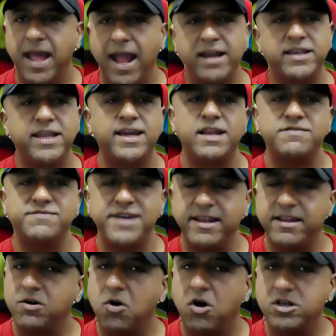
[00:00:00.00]
and they can
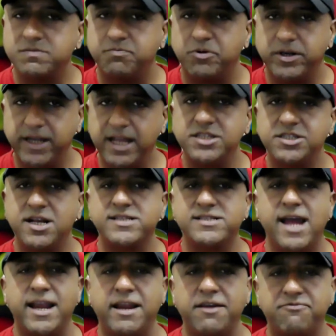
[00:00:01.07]
rather cause potential
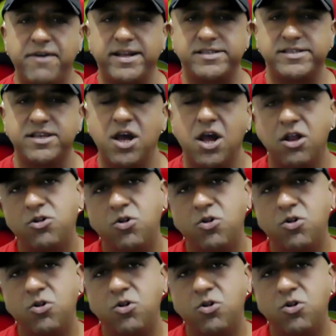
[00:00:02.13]
side effects.